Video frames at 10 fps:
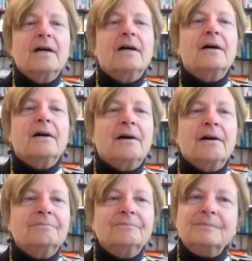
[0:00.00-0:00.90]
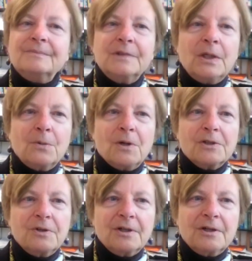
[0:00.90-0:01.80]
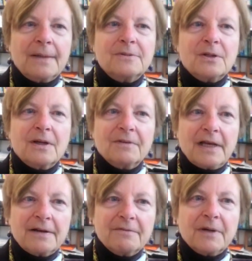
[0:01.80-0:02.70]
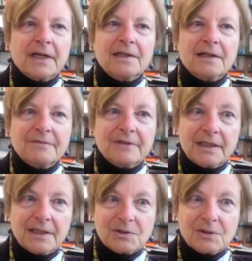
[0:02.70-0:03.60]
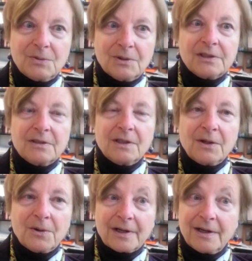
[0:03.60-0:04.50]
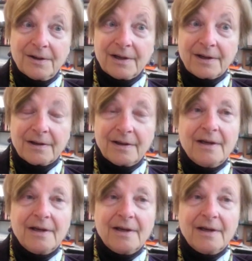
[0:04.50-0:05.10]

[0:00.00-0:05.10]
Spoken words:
Wall Street types who give a lot of money to Ivy League schools in the New York area